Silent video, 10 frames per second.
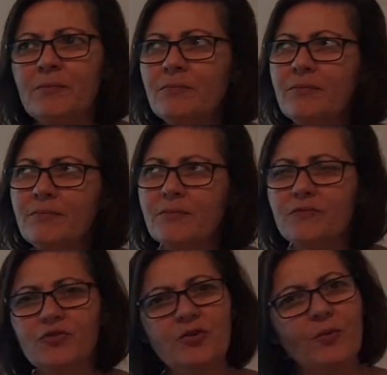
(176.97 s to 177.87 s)

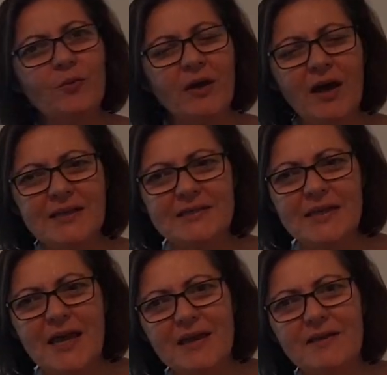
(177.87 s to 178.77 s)
Do you know when I
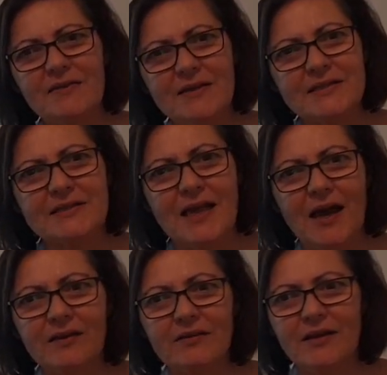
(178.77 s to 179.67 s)
say this
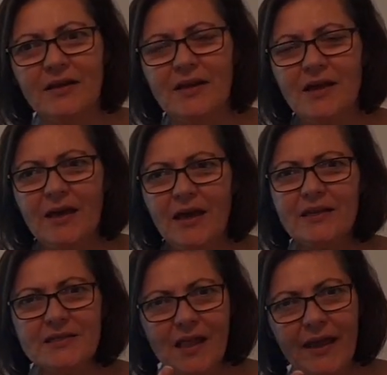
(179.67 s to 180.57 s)
sound,
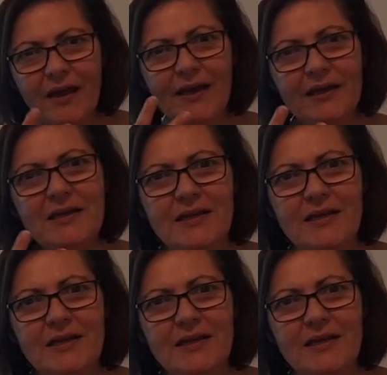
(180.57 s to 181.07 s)
it's like I can